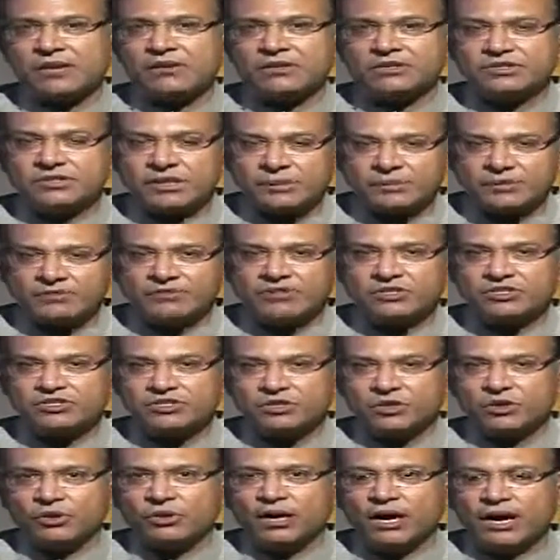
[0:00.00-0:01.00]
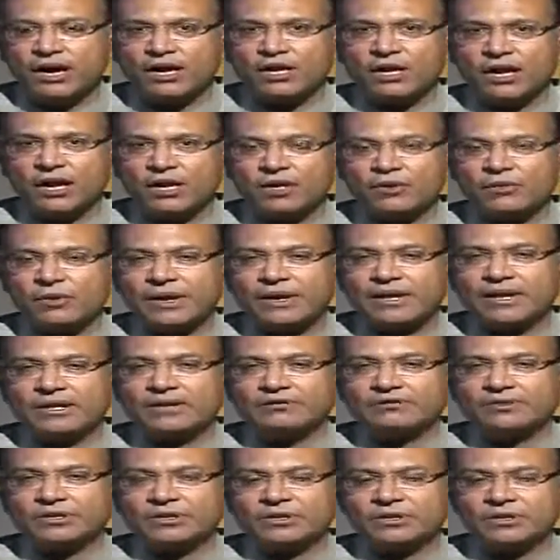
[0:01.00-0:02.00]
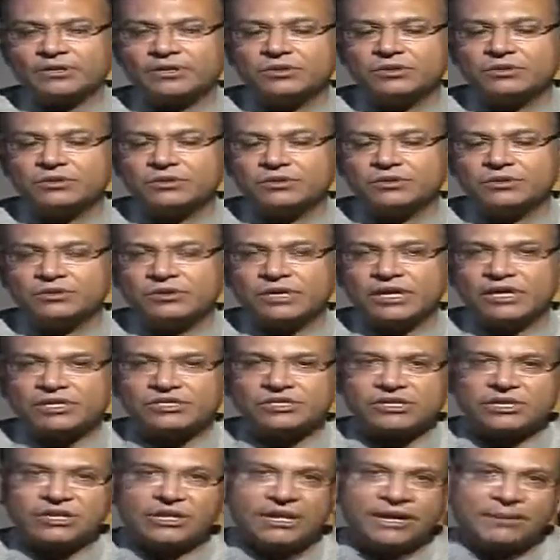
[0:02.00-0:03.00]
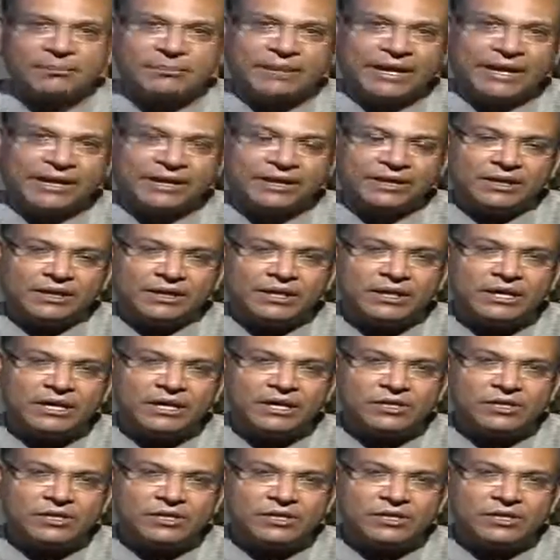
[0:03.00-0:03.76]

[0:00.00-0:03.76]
some of which are quite difficult to touch, and they are baked in.